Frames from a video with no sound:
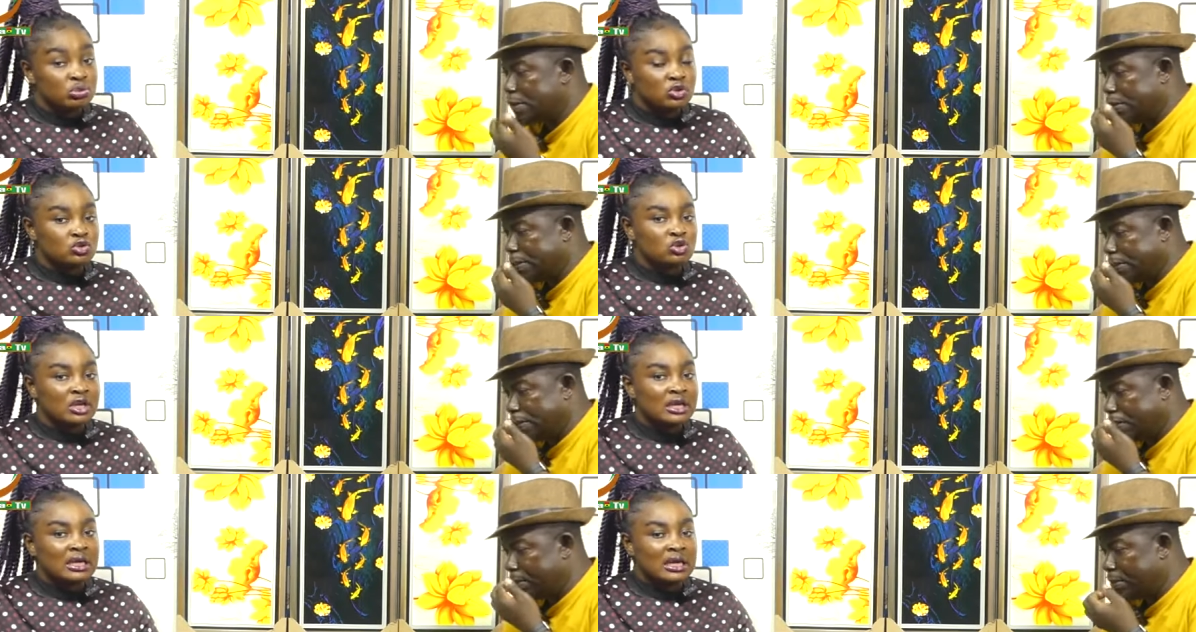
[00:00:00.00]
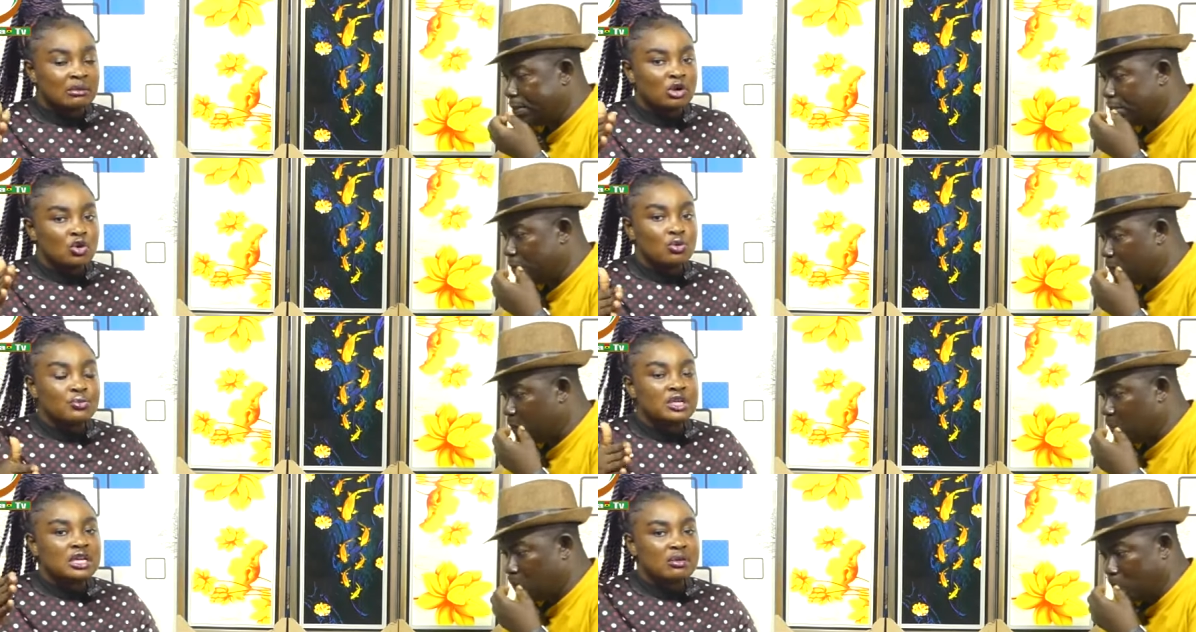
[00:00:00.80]
Speaker 1: because wono ne nam o
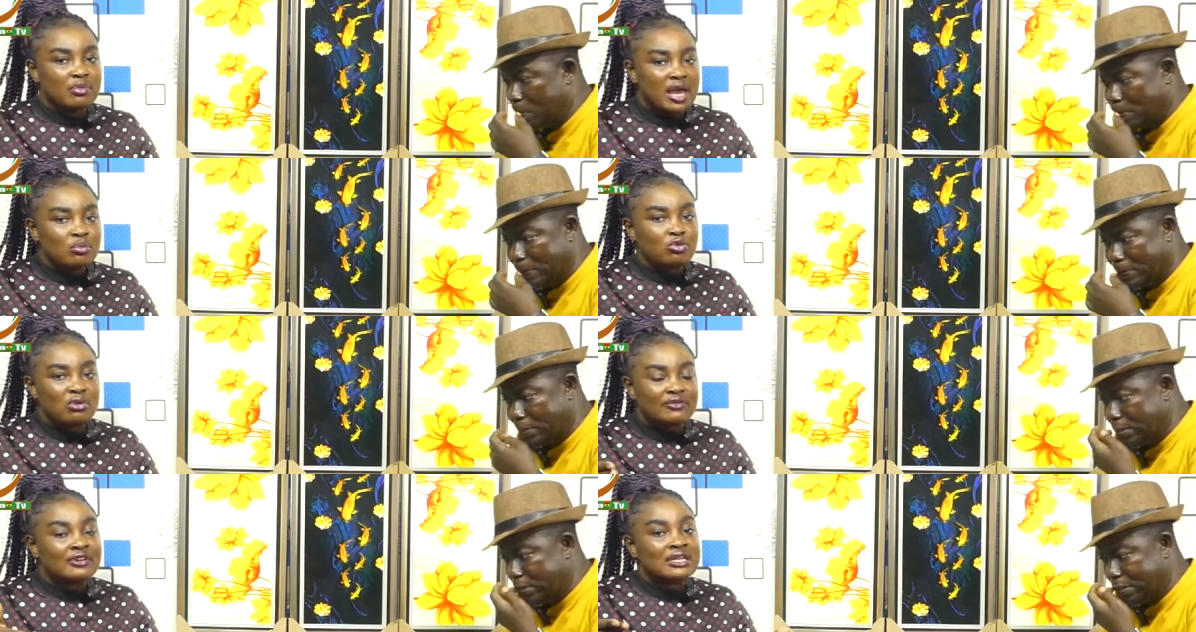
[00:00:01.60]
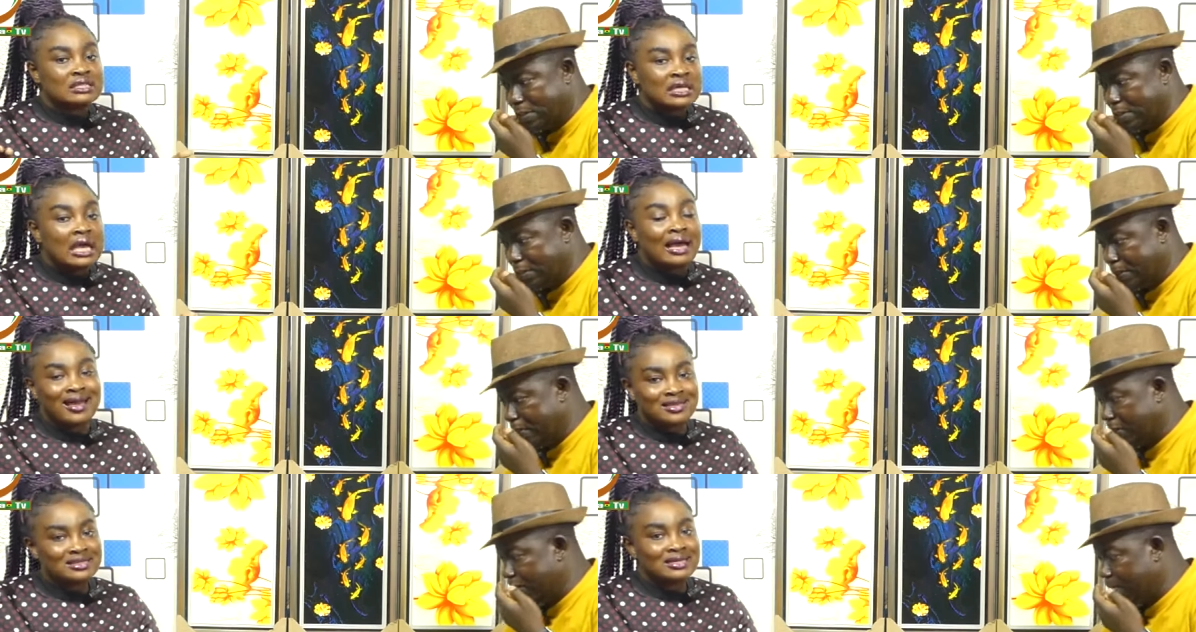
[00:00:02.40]
read the Bible wa fa ni se
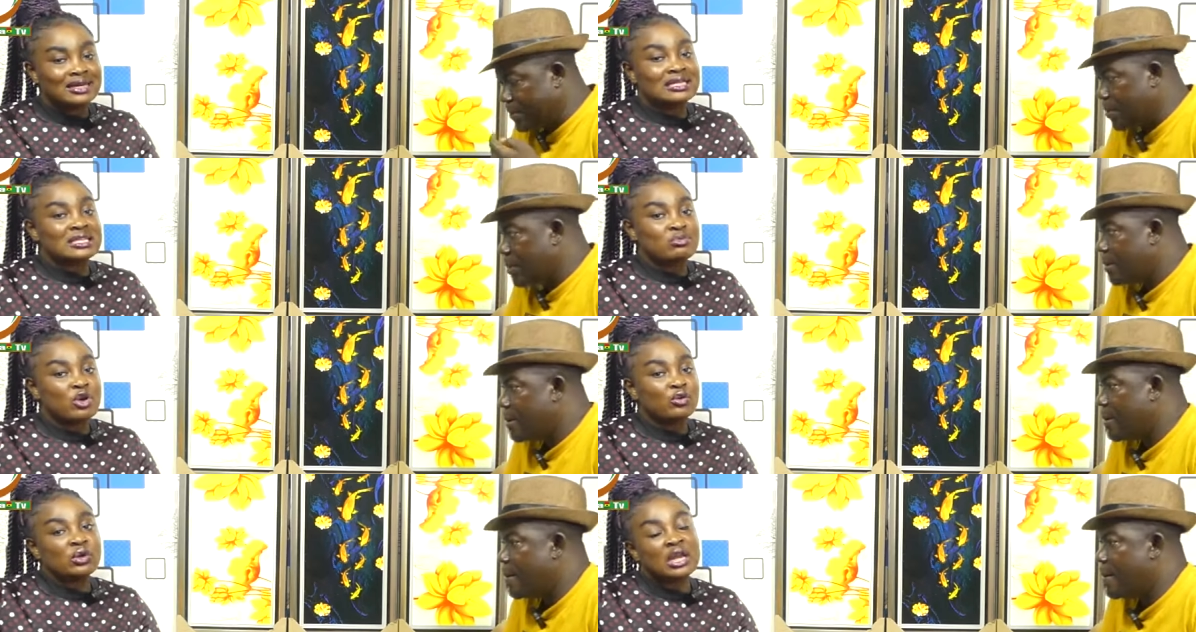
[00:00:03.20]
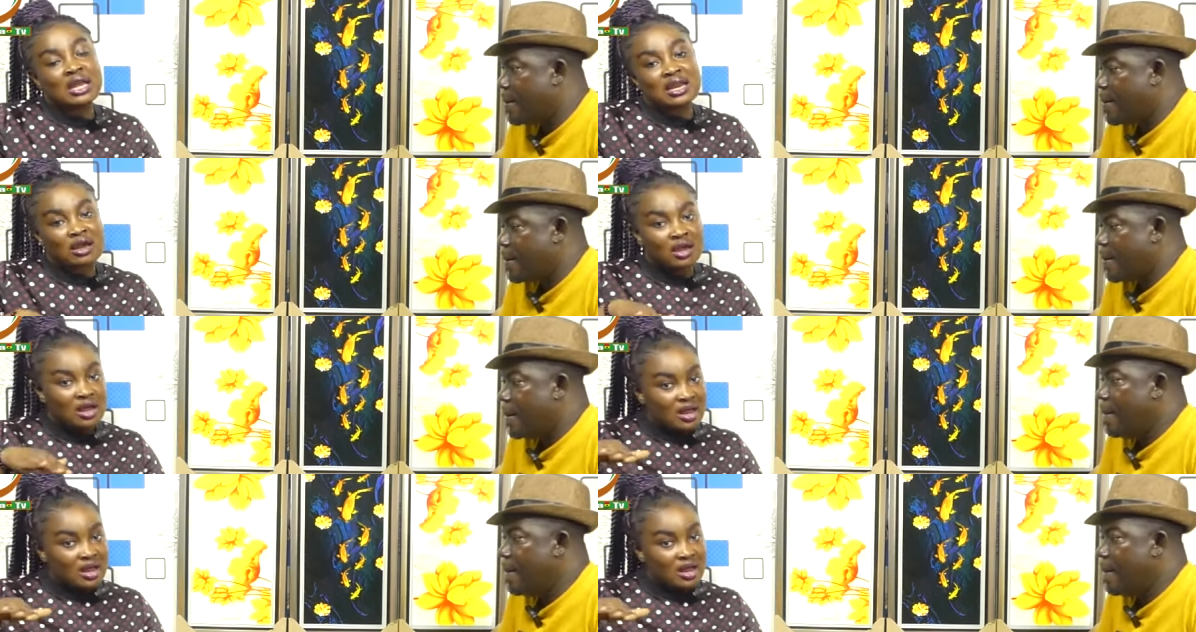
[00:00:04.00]
ha ntinye ka se bia wono na ye na